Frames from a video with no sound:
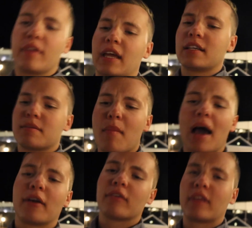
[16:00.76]
things,
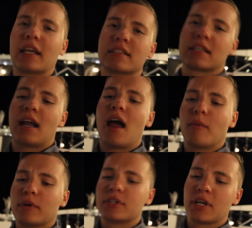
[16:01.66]
minor things that
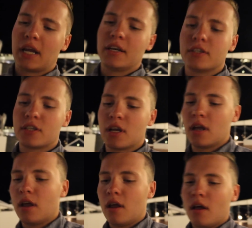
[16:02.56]
I would change,
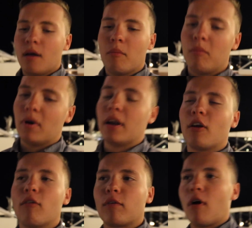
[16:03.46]
but
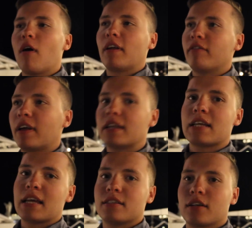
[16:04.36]
overall a
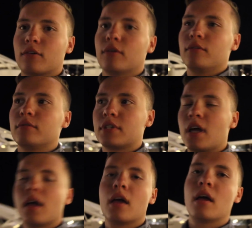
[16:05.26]
fantastic cruise
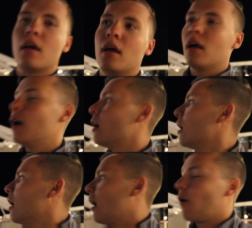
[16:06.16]

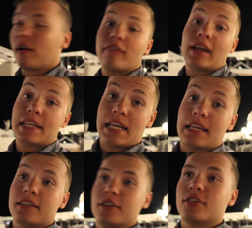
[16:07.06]
on a
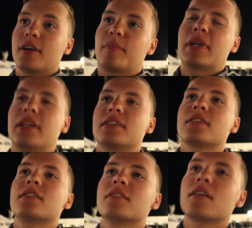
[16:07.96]
fantastic ship. It is
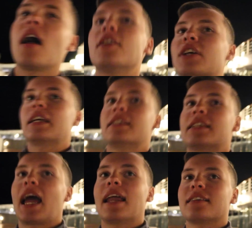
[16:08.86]
such a
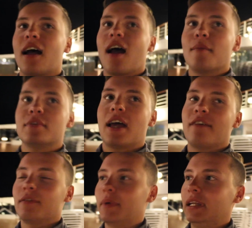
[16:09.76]
sad time to
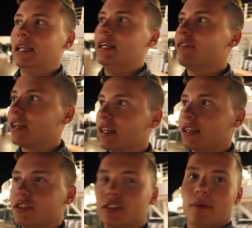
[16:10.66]
have to be leaving
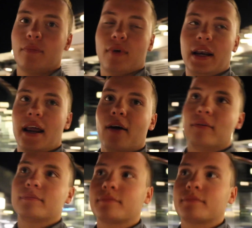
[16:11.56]
this ship right now.